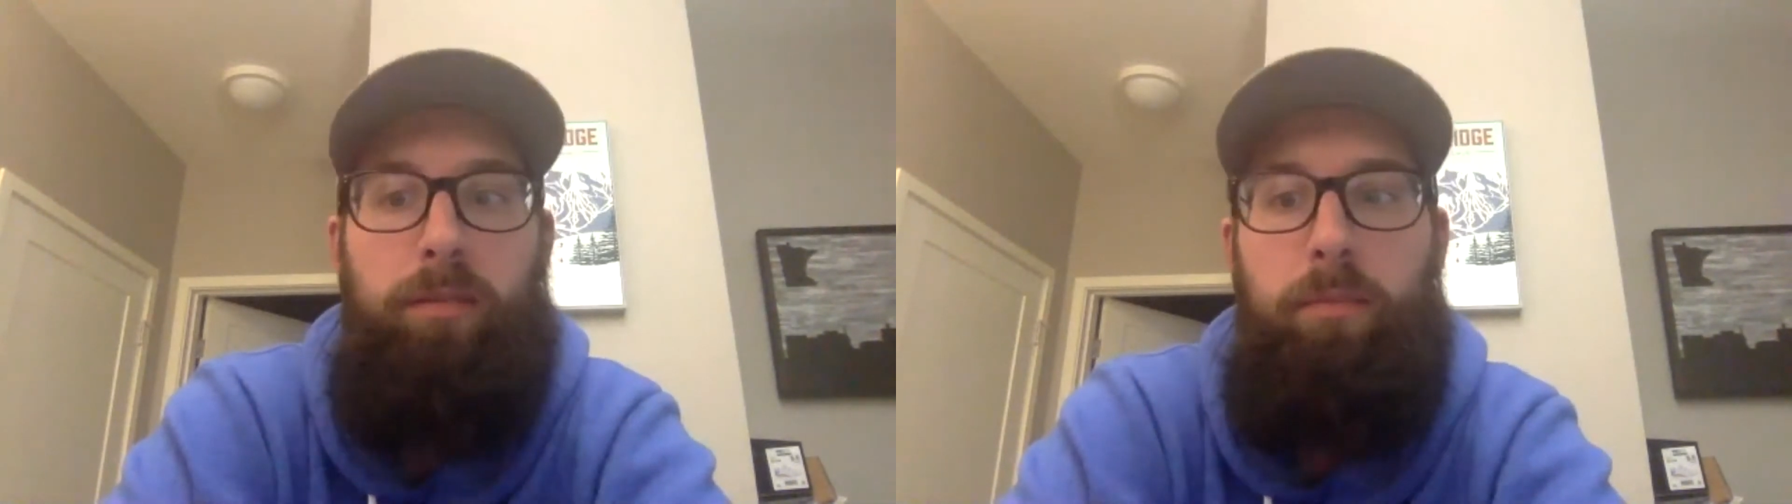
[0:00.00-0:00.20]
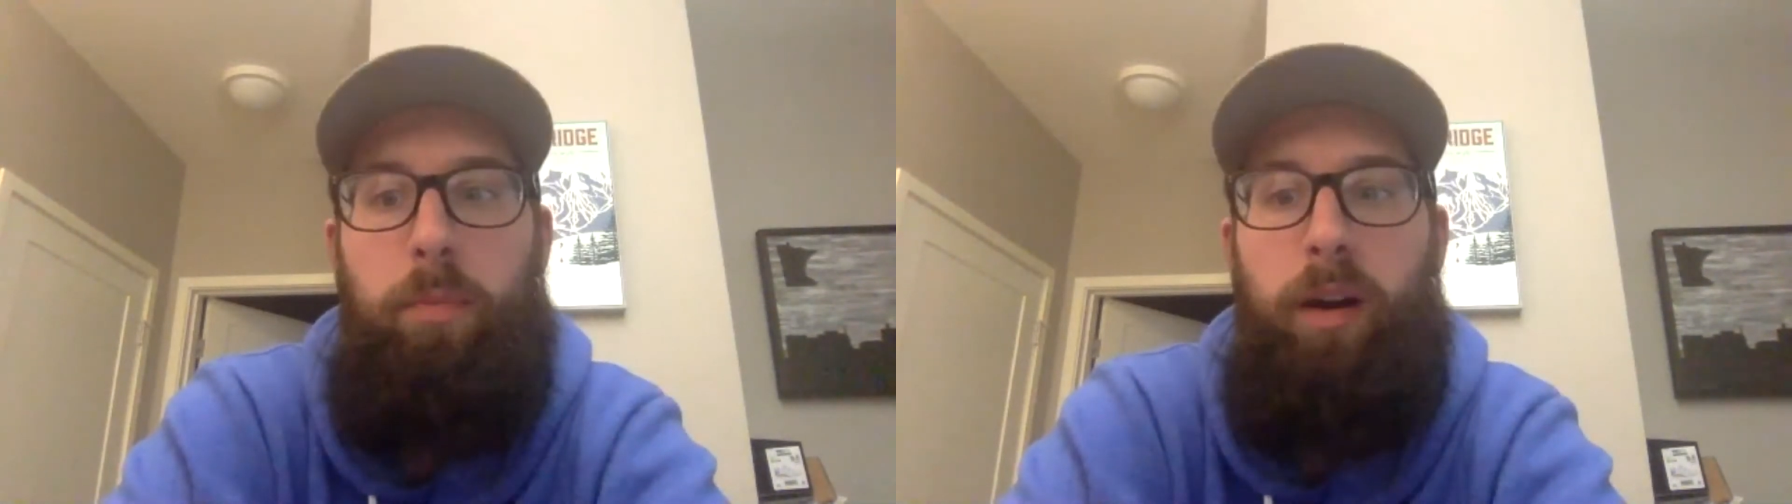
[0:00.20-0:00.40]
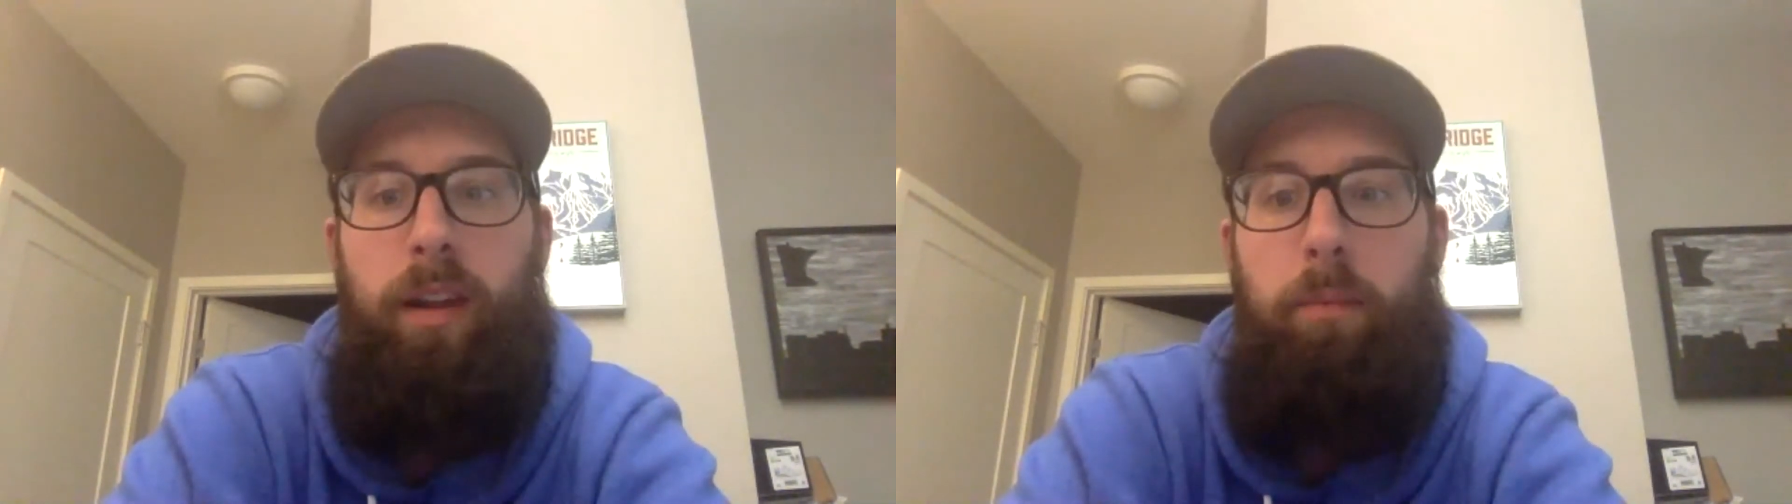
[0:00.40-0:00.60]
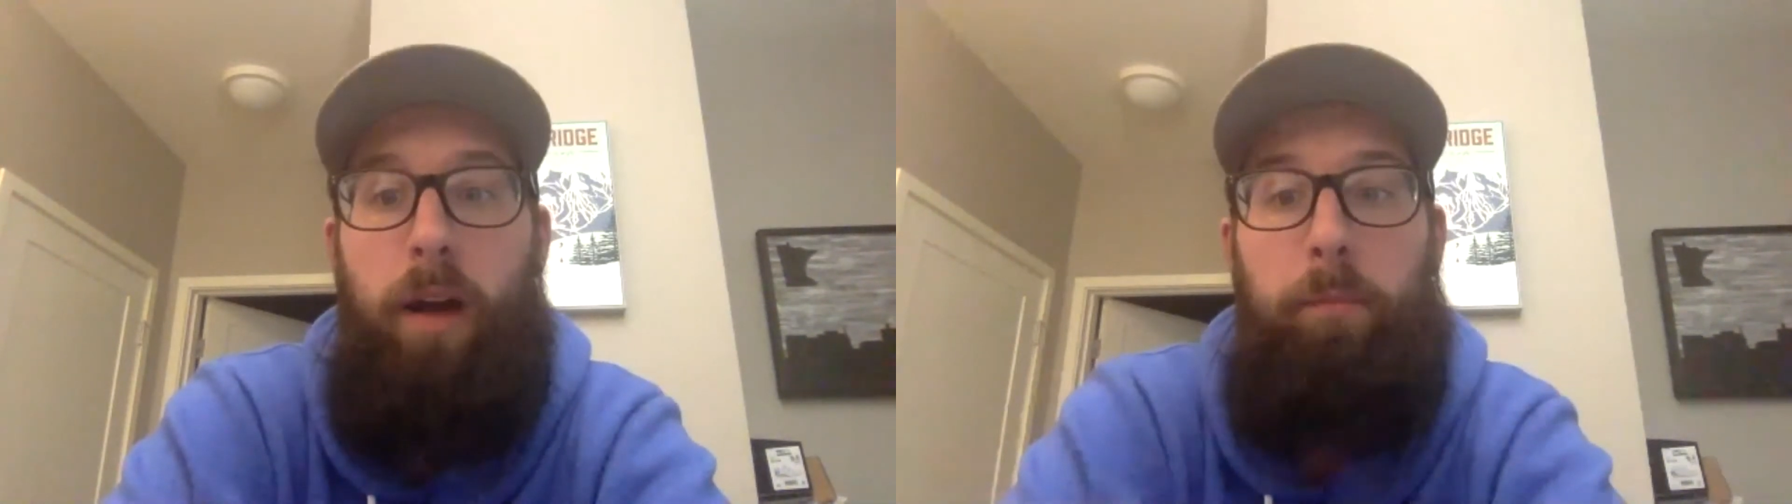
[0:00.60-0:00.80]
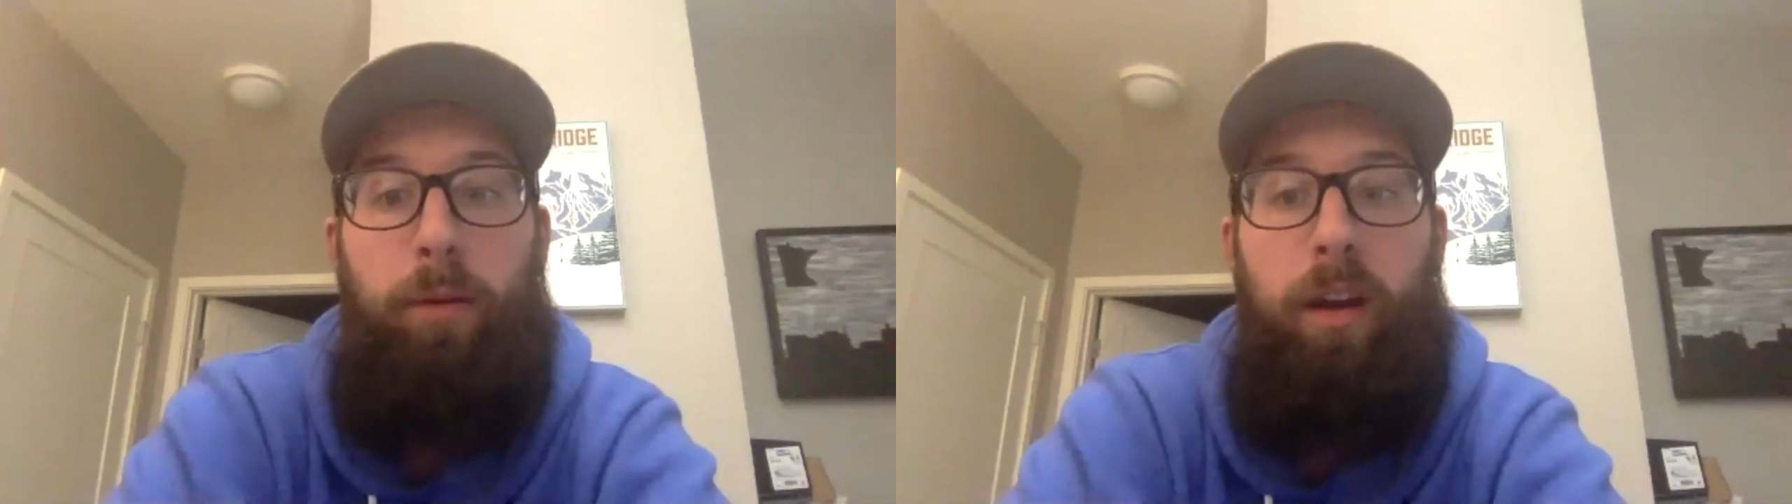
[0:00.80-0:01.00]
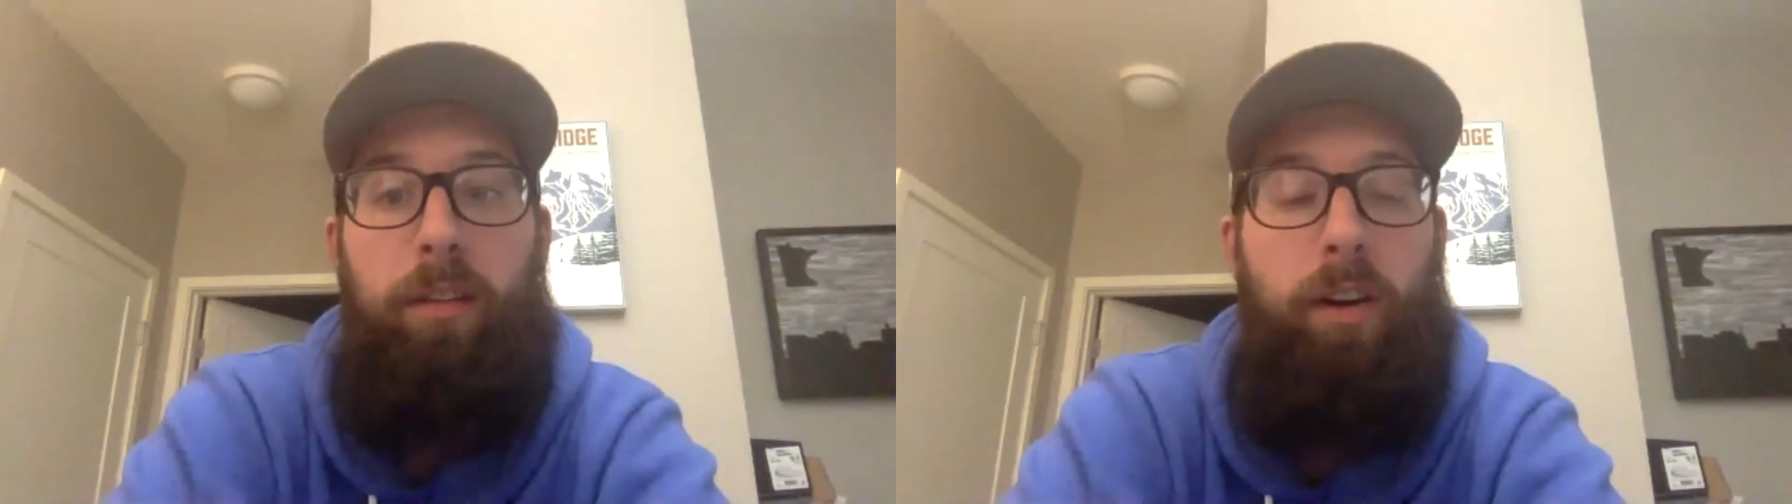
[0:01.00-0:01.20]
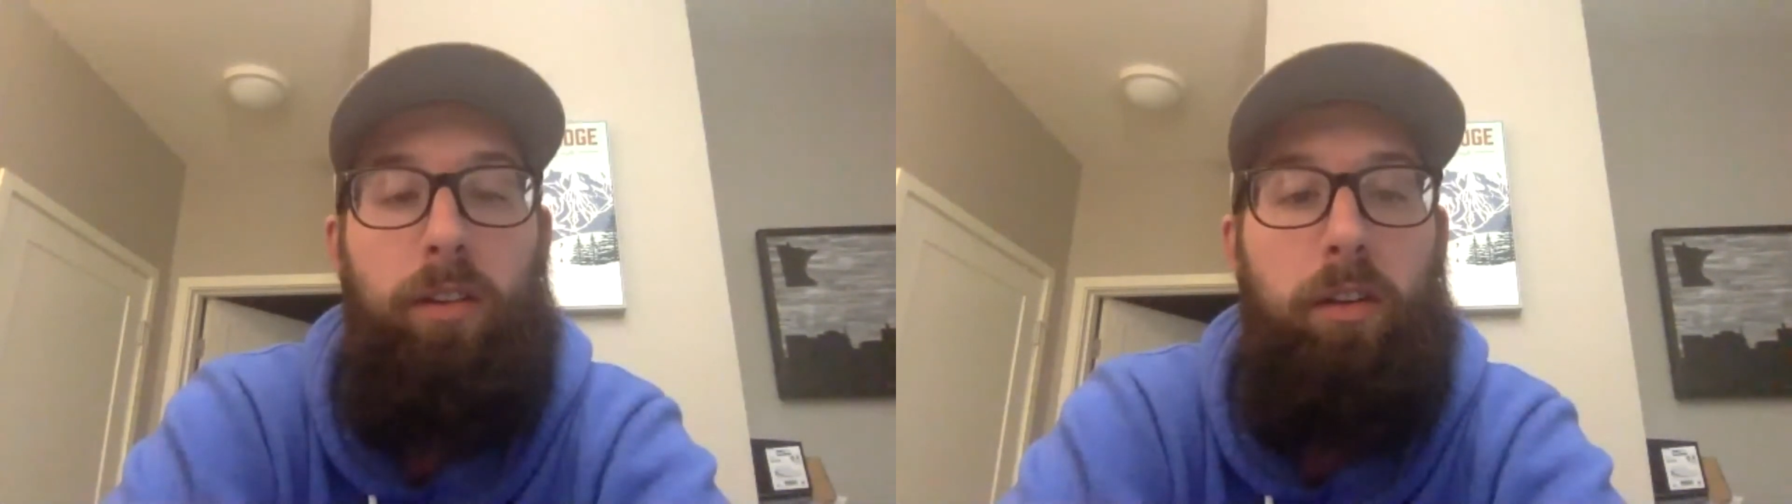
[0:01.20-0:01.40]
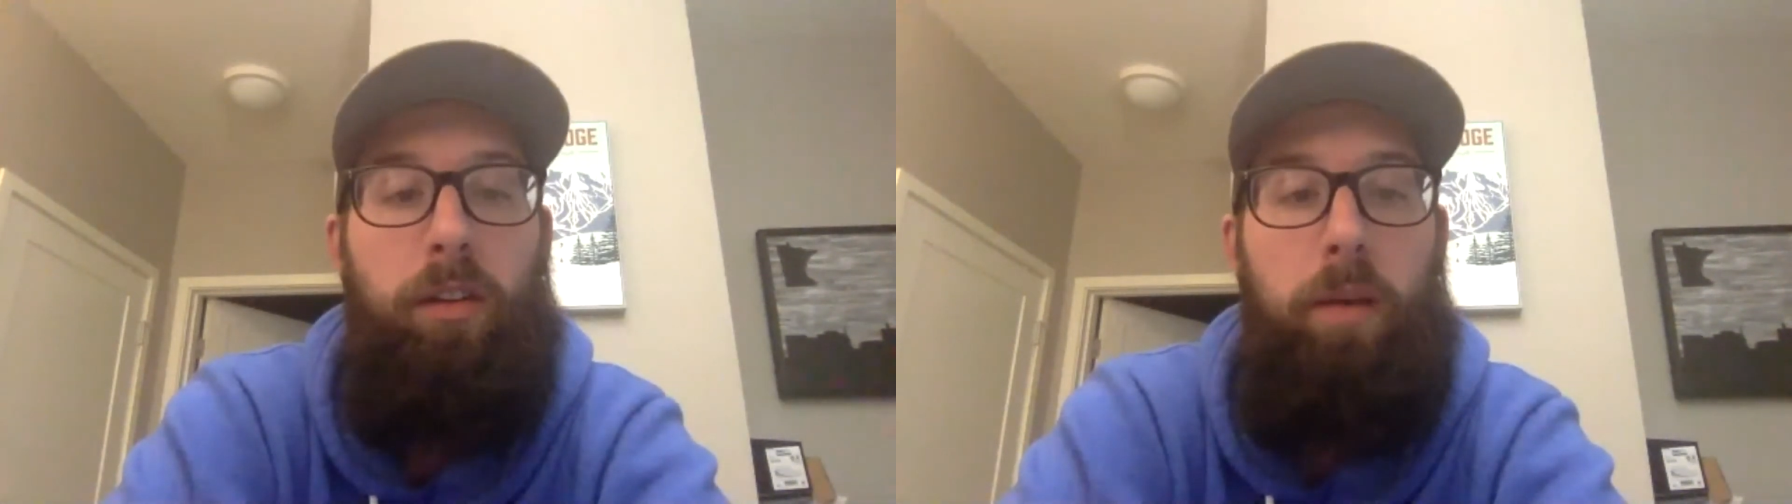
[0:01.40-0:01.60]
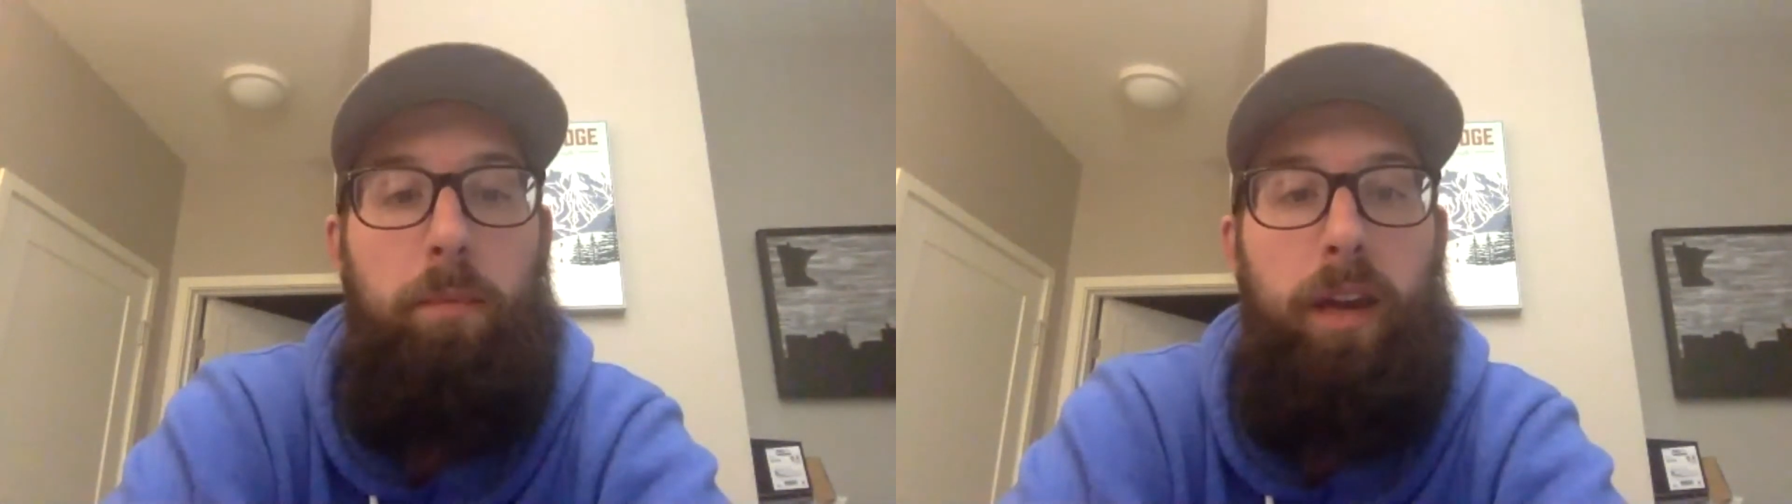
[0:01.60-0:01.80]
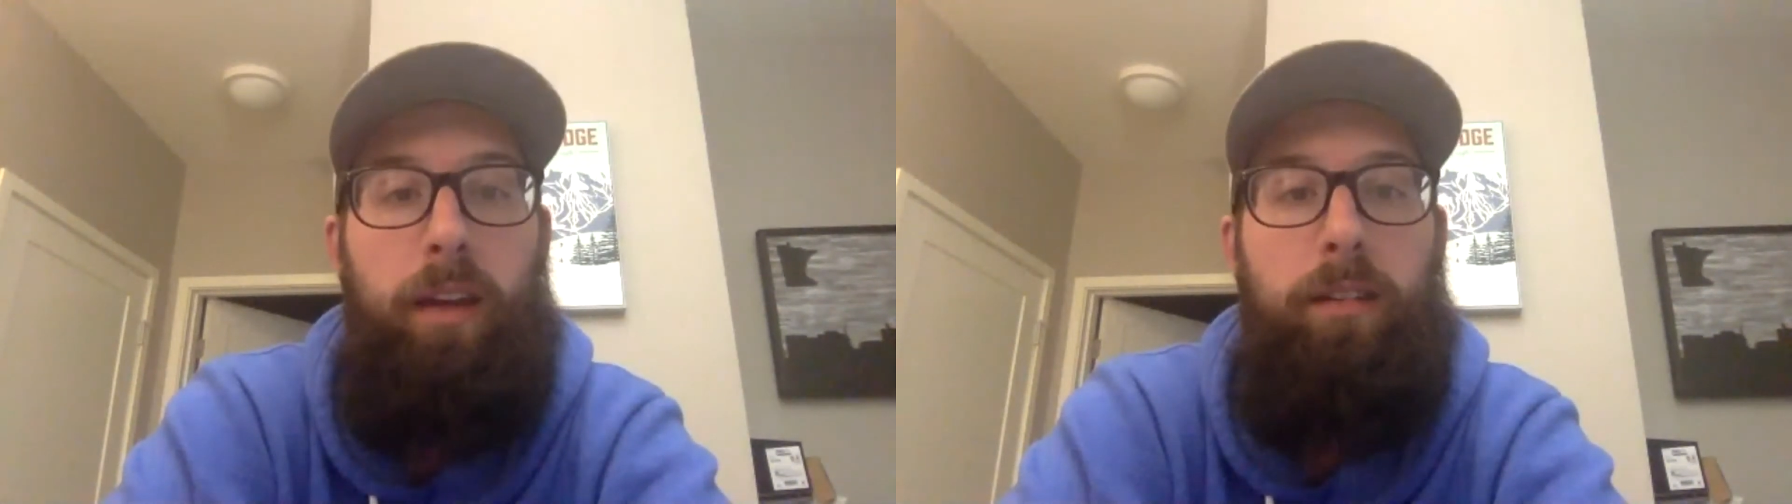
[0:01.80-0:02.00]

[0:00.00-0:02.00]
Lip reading: but I'm not proud of how little I made